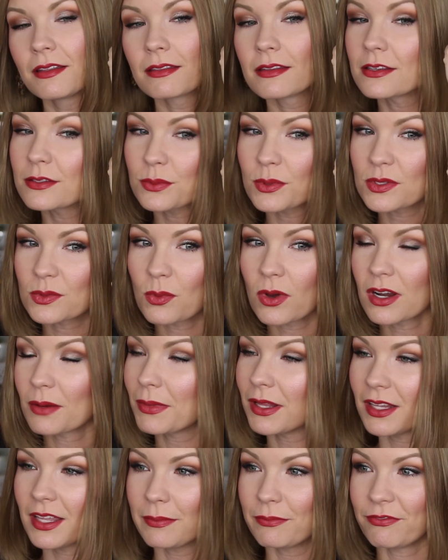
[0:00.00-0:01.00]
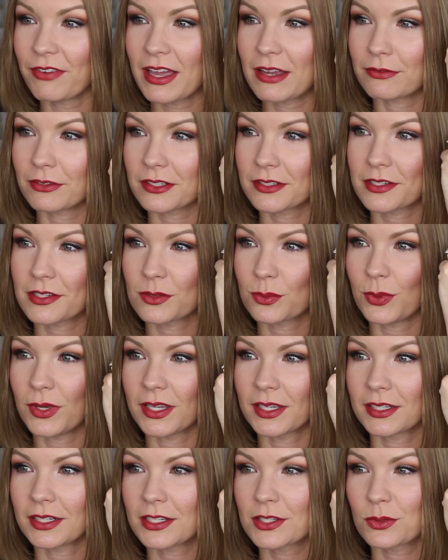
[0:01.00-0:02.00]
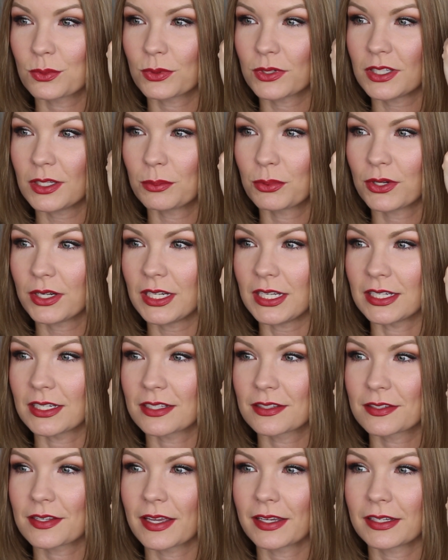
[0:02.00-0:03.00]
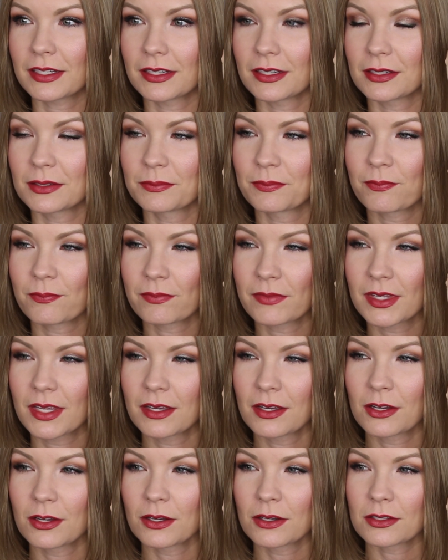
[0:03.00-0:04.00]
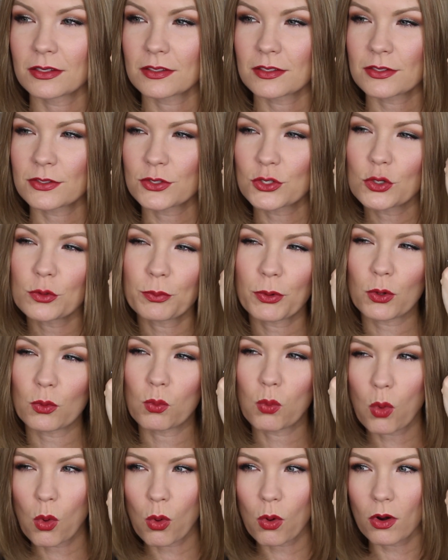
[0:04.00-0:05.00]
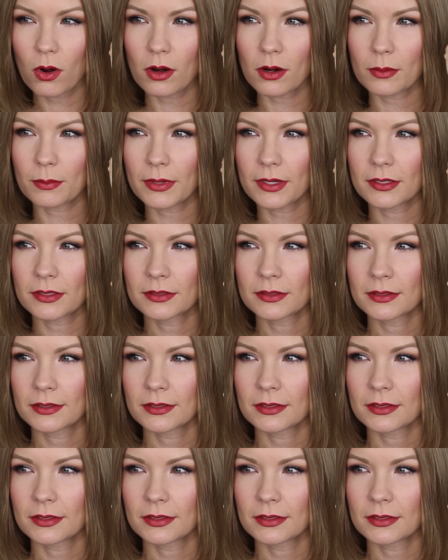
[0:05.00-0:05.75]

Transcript: this was one of my lip favorites this week, and it's really pretty. It's like a super warm